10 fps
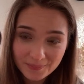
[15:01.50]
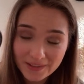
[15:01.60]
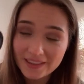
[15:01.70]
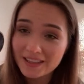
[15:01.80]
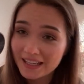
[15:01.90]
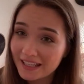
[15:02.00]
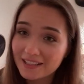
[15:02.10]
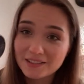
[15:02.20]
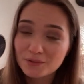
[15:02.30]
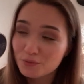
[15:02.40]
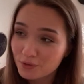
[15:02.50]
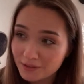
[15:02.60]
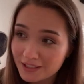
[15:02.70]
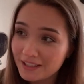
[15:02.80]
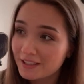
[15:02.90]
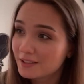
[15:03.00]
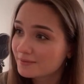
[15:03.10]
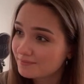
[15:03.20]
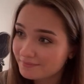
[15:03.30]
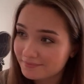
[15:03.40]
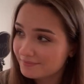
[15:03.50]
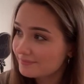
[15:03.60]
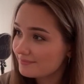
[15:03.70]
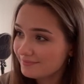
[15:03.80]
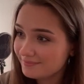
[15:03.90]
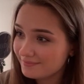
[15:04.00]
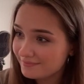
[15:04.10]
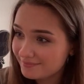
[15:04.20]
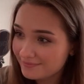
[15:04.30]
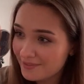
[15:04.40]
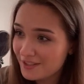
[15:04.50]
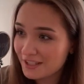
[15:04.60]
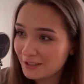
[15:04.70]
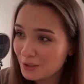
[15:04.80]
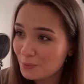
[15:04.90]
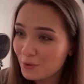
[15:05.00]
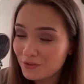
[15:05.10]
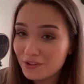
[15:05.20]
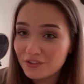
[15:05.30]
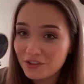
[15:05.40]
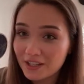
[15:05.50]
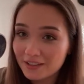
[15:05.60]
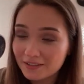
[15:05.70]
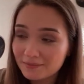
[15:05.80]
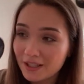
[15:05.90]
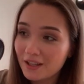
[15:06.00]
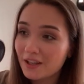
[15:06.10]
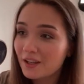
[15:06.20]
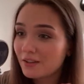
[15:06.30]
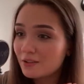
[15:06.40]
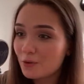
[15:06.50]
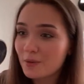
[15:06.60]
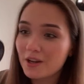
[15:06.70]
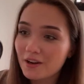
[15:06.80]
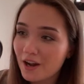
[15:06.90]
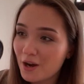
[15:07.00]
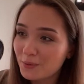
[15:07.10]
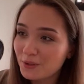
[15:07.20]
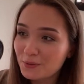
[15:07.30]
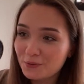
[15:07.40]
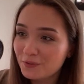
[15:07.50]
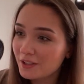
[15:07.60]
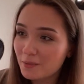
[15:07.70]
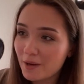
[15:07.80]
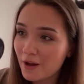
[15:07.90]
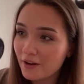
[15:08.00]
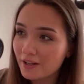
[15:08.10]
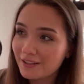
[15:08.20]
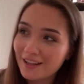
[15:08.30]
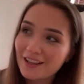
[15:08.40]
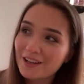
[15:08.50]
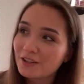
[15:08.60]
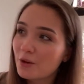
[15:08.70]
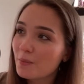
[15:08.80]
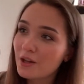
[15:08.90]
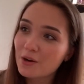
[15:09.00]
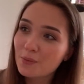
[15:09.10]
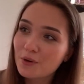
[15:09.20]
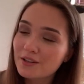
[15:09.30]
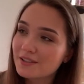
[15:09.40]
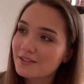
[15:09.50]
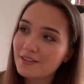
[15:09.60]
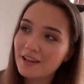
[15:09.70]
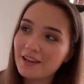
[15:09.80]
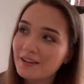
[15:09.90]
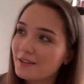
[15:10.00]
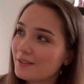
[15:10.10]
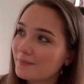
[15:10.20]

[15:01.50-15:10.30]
and they can really tell you what they think, no matter how you feel about it, no matter what they